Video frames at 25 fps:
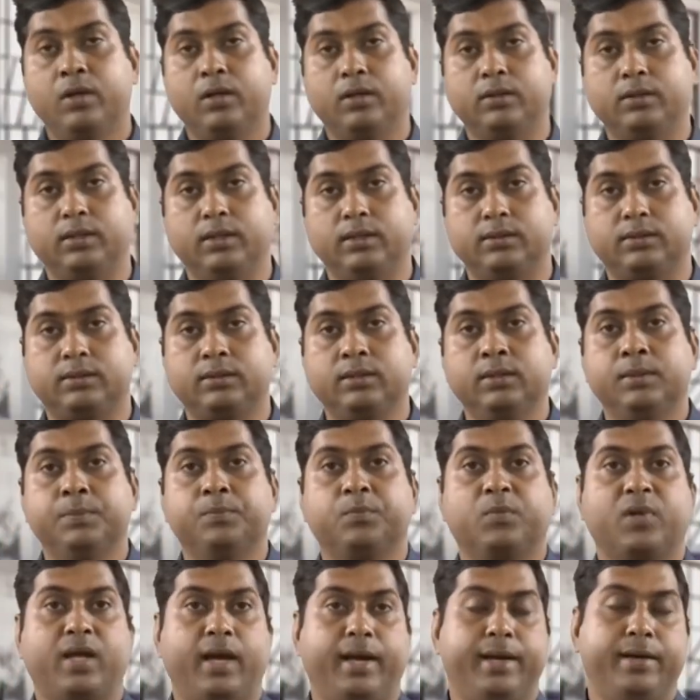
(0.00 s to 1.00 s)
this
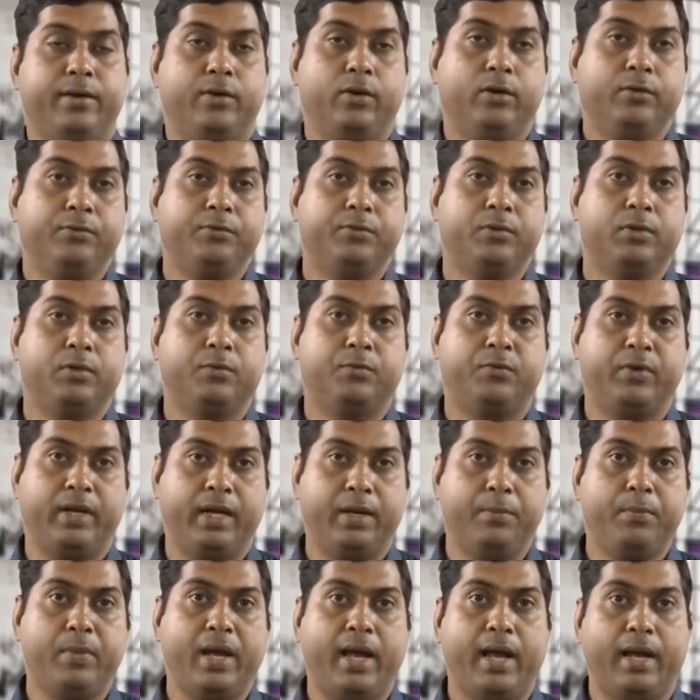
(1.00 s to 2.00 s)
kind of
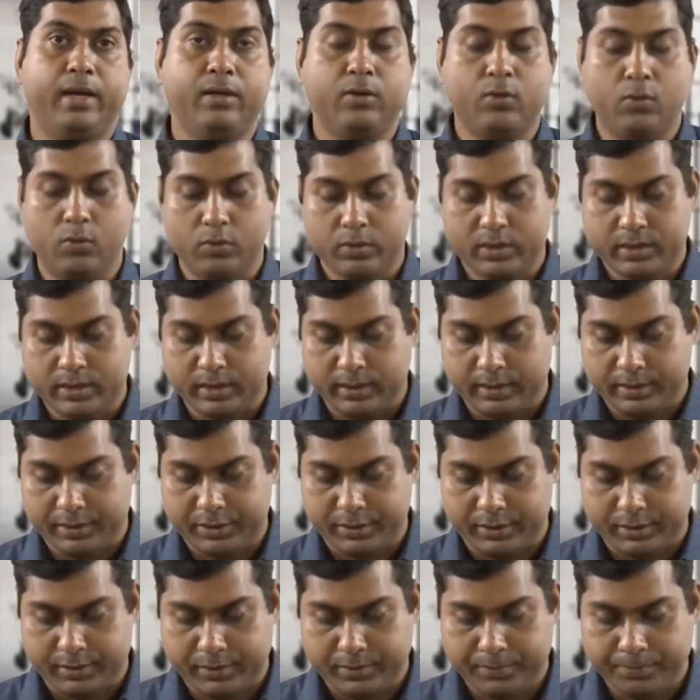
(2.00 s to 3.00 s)
frame and core
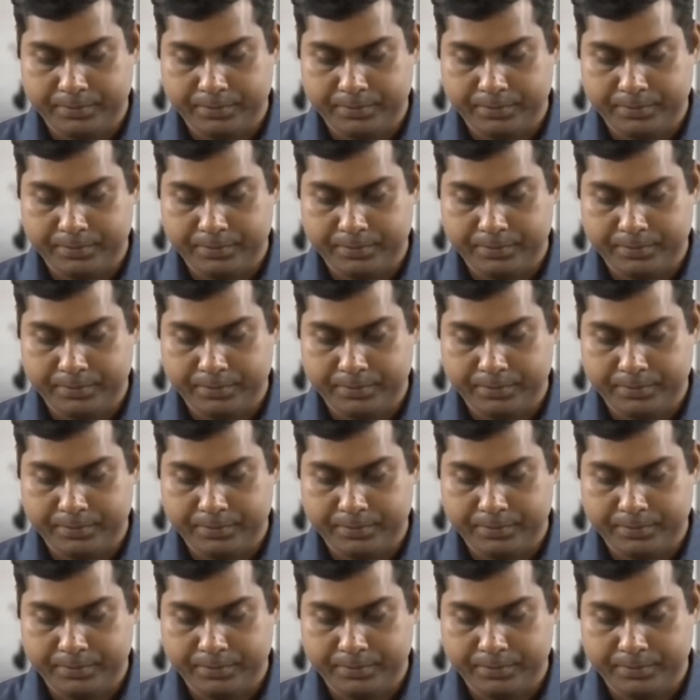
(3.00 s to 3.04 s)
structure.